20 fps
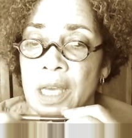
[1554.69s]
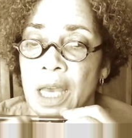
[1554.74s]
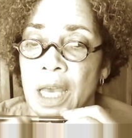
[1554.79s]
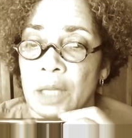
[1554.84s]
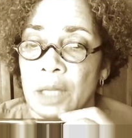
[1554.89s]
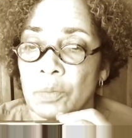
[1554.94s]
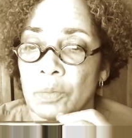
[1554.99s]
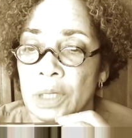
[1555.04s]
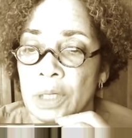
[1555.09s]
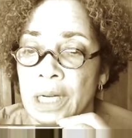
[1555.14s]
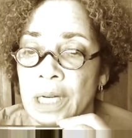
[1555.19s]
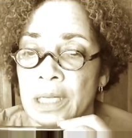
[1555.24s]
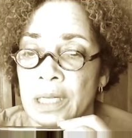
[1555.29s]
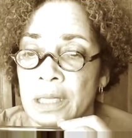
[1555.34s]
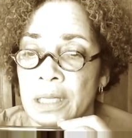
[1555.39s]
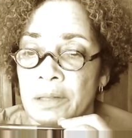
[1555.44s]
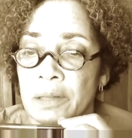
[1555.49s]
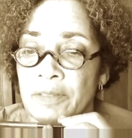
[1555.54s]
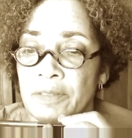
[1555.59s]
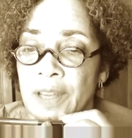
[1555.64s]
and one end
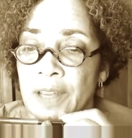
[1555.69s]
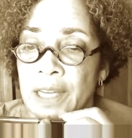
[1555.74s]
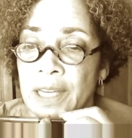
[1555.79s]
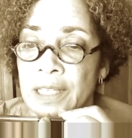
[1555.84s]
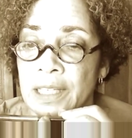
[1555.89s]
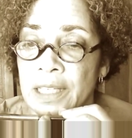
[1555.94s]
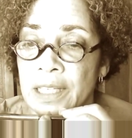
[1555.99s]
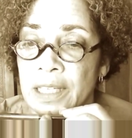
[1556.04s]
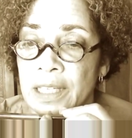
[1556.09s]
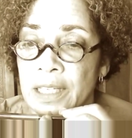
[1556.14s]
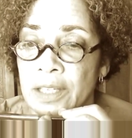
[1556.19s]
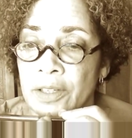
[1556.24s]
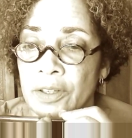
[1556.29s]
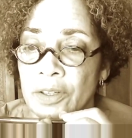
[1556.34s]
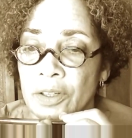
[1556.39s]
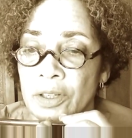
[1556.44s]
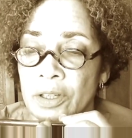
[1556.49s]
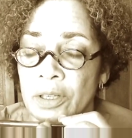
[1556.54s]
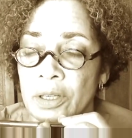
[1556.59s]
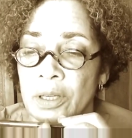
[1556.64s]
of the vein
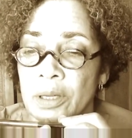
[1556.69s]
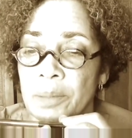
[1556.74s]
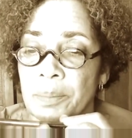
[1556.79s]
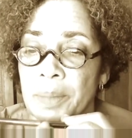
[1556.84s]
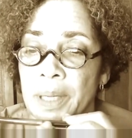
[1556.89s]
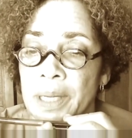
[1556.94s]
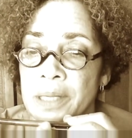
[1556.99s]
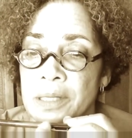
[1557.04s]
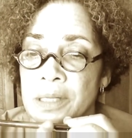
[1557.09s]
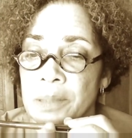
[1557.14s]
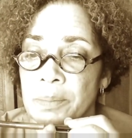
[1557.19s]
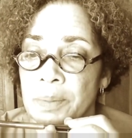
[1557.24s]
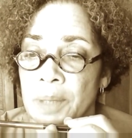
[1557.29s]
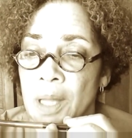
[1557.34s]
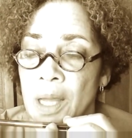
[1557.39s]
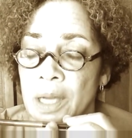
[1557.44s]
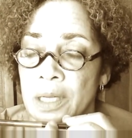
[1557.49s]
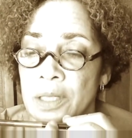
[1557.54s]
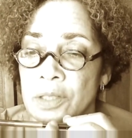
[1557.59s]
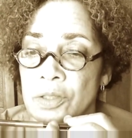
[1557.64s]
here past the
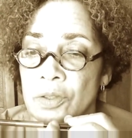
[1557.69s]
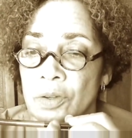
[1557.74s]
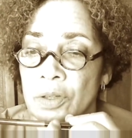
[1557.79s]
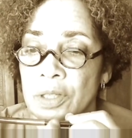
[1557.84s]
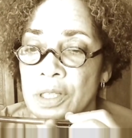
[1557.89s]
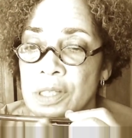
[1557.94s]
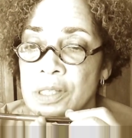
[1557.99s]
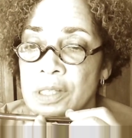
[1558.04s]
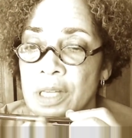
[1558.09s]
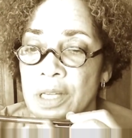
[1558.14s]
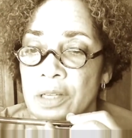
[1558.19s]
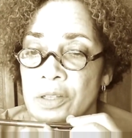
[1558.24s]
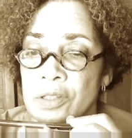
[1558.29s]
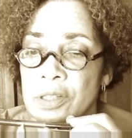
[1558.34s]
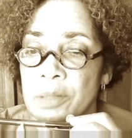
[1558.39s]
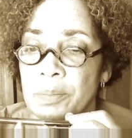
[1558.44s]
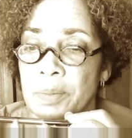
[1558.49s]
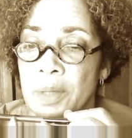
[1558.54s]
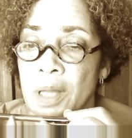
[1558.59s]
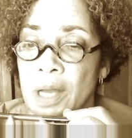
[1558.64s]
blockage on this side, because
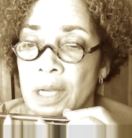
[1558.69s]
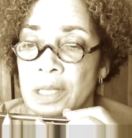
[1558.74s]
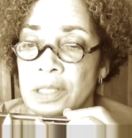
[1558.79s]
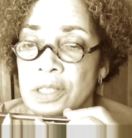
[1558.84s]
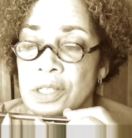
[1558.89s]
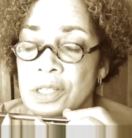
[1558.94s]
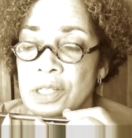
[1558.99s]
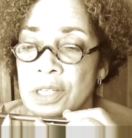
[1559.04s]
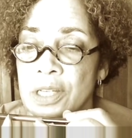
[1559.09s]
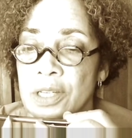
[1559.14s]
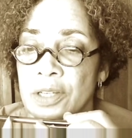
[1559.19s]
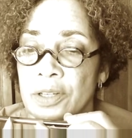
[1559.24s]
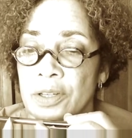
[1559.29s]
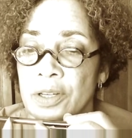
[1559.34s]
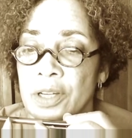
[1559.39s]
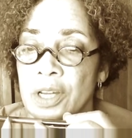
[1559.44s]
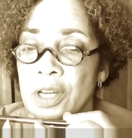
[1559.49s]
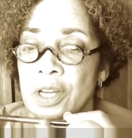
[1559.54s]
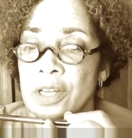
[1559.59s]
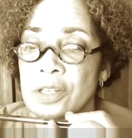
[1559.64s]
the blockage is here.
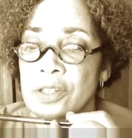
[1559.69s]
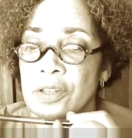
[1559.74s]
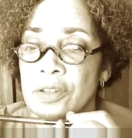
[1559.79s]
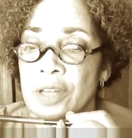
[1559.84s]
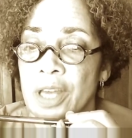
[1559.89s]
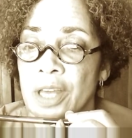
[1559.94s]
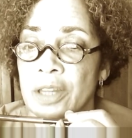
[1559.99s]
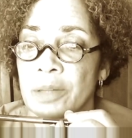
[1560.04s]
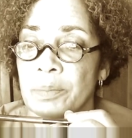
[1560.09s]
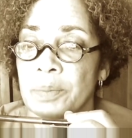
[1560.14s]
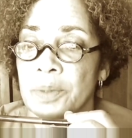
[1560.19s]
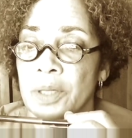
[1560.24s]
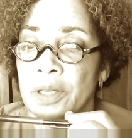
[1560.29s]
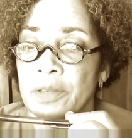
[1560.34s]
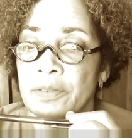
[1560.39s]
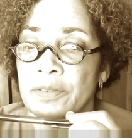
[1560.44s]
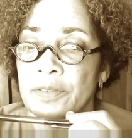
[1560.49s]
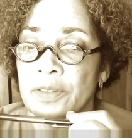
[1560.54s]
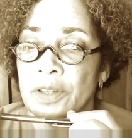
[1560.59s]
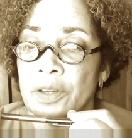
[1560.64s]
So now the blood
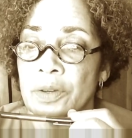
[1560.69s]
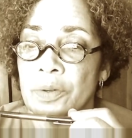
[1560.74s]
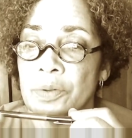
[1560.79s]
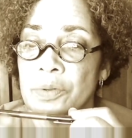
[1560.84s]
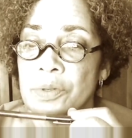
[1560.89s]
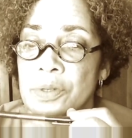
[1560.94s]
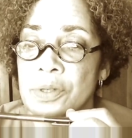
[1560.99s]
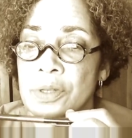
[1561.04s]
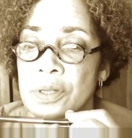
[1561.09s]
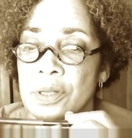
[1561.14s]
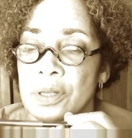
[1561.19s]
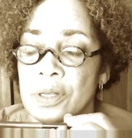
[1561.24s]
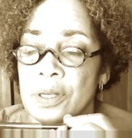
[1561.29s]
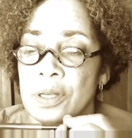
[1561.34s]
flows